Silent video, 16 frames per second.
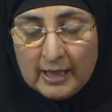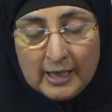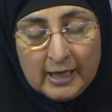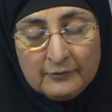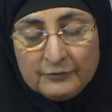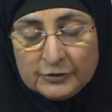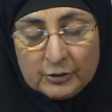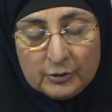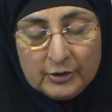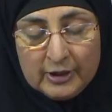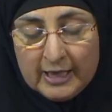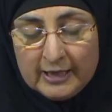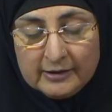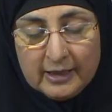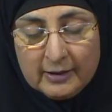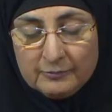If so,
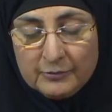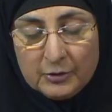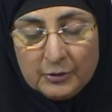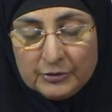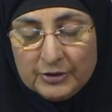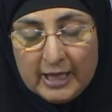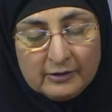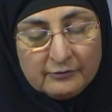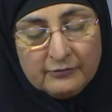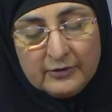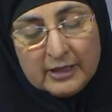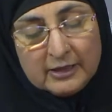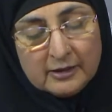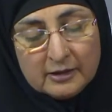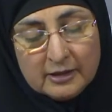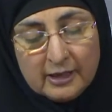let them know that
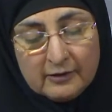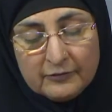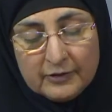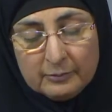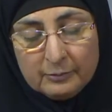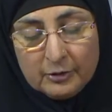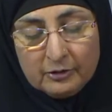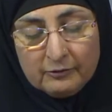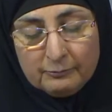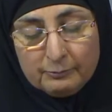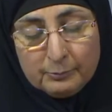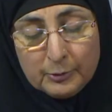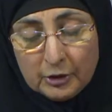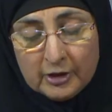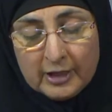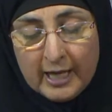we did give the
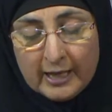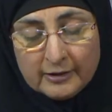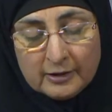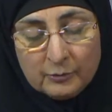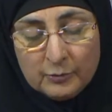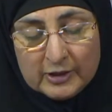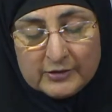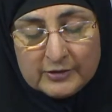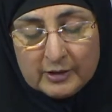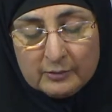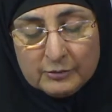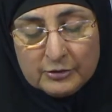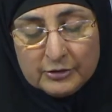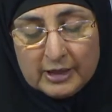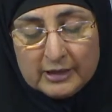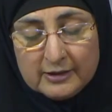book and the
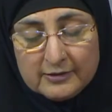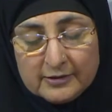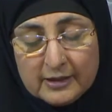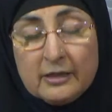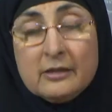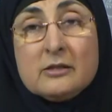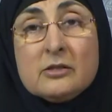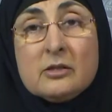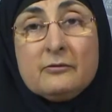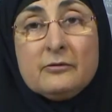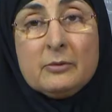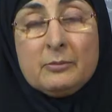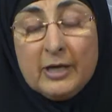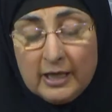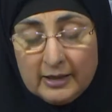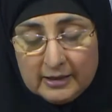wisdom to the descendants of
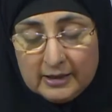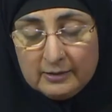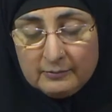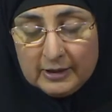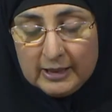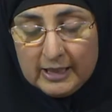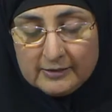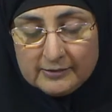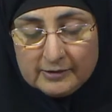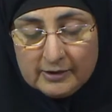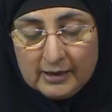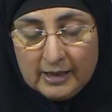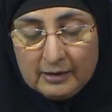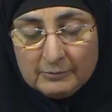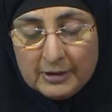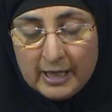Ibrahim alayhis
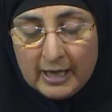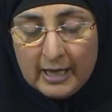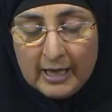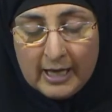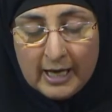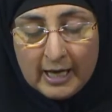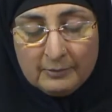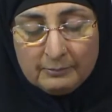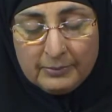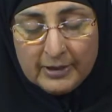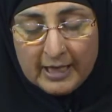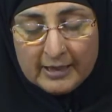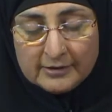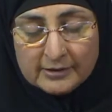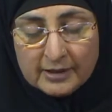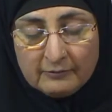salam and
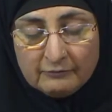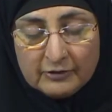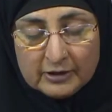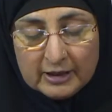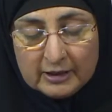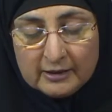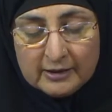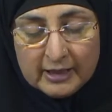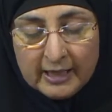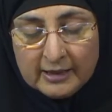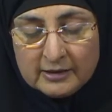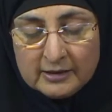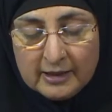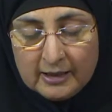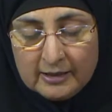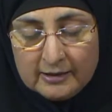bless them with a
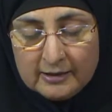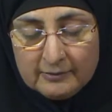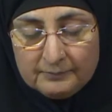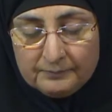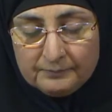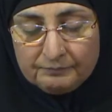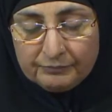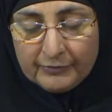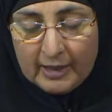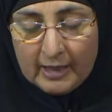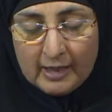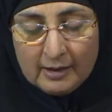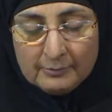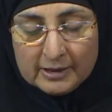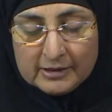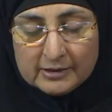great kingdom.
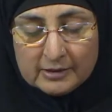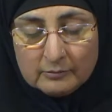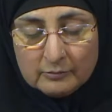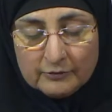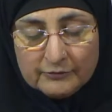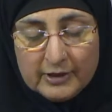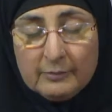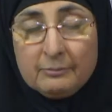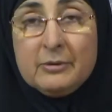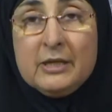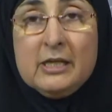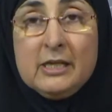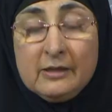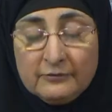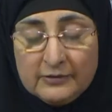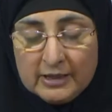But some of them
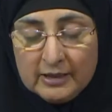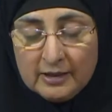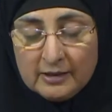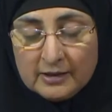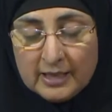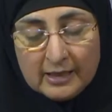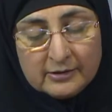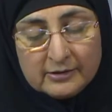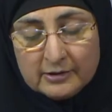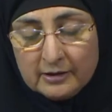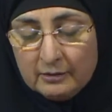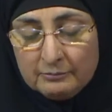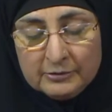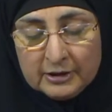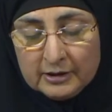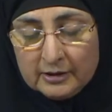believed in it and
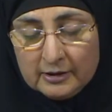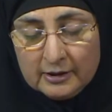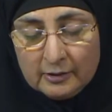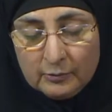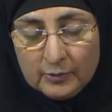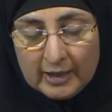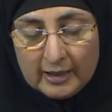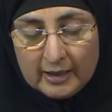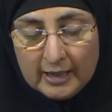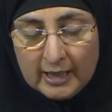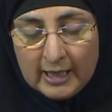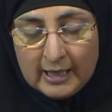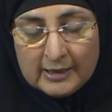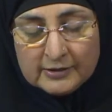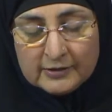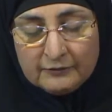some turned away.
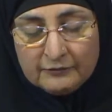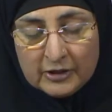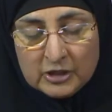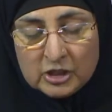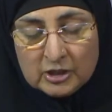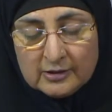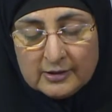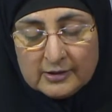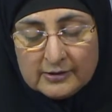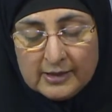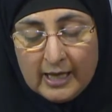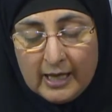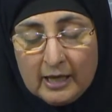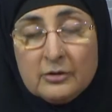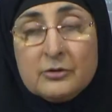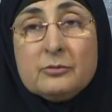Sufficient is
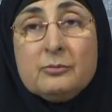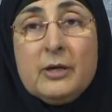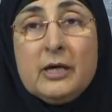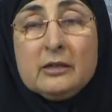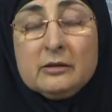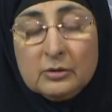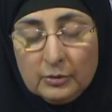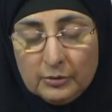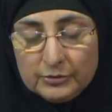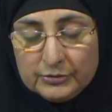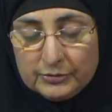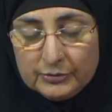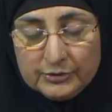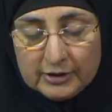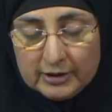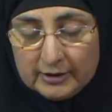hell to burn those
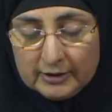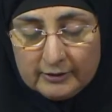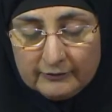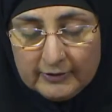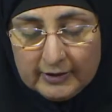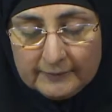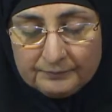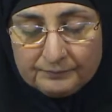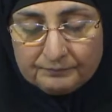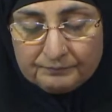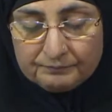who turned away.